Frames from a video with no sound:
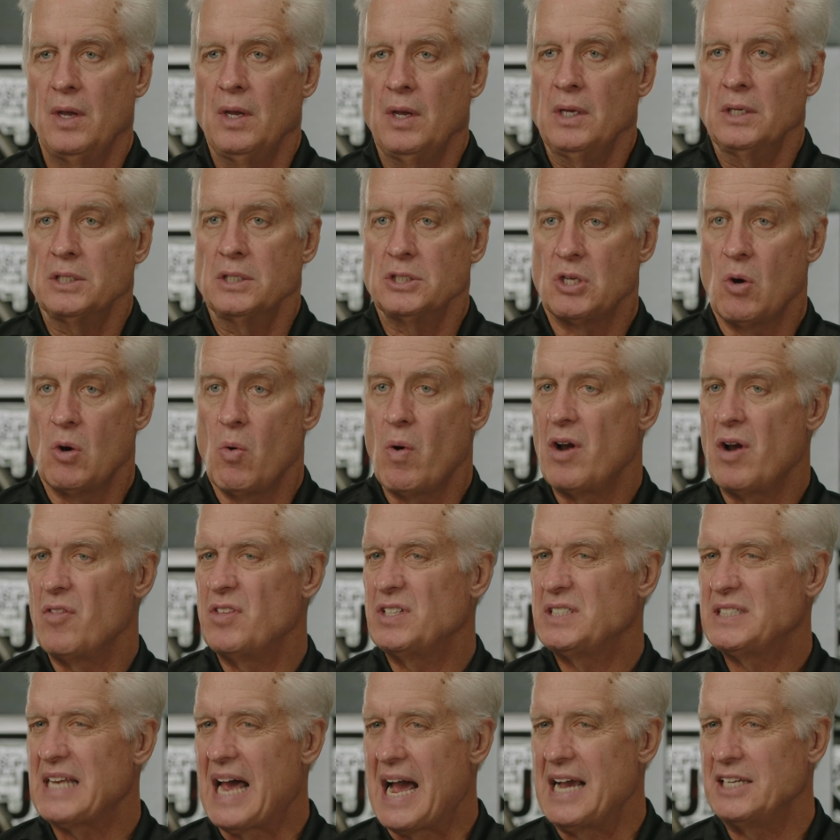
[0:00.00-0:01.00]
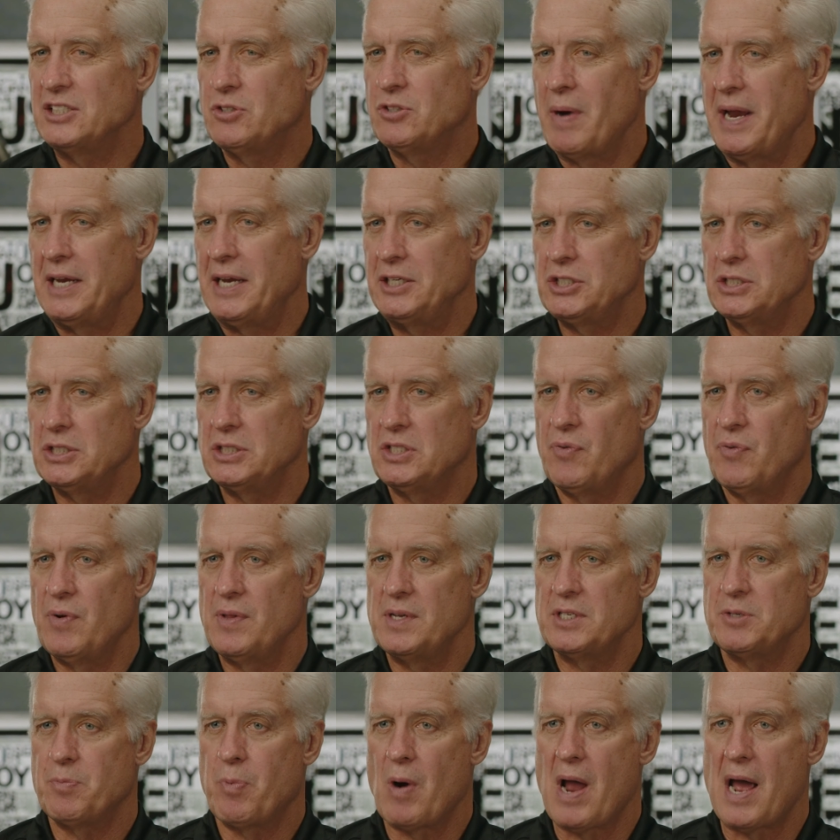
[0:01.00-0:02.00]
So what are the size ranges for
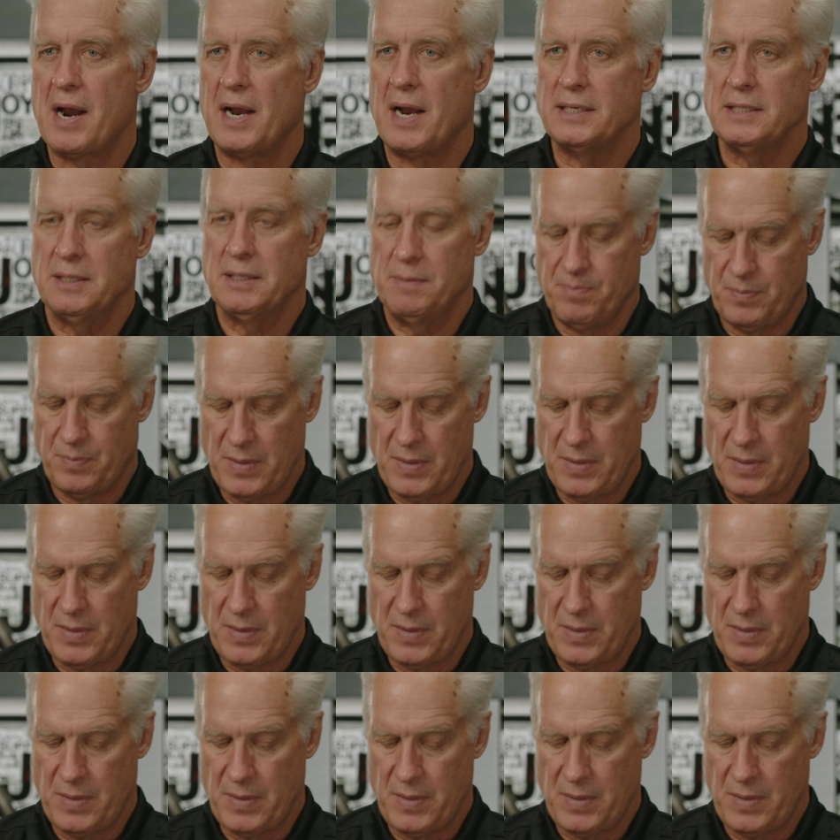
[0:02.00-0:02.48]
this product?